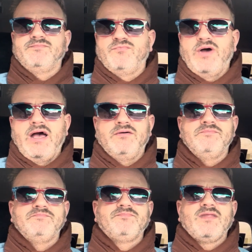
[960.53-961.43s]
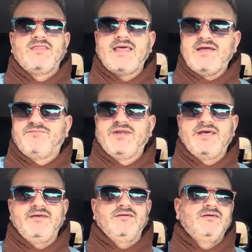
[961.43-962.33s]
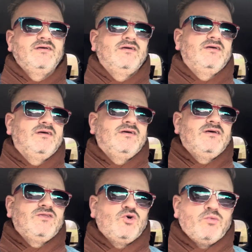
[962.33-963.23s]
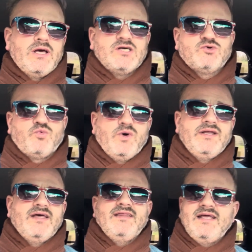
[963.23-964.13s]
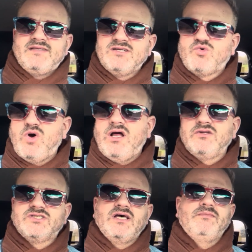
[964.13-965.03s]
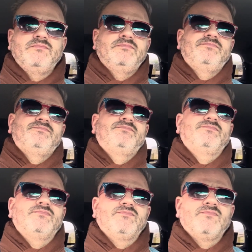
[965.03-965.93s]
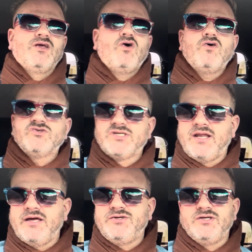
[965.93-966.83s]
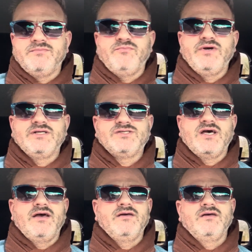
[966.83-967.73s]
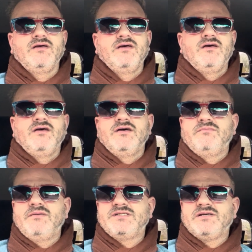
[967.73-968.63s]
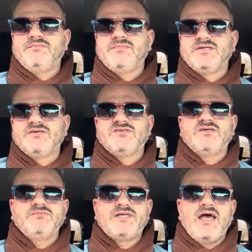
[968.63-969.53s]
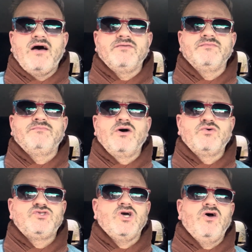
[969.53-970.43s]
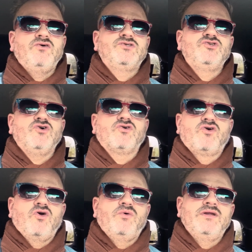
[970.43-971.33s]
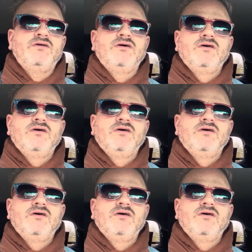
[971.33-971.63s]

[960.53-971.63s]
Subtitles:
well, thankfully the All Blacks would win, and that did quell some consternation, we could say, maybe some doubt. Michael Jones and John Kerwin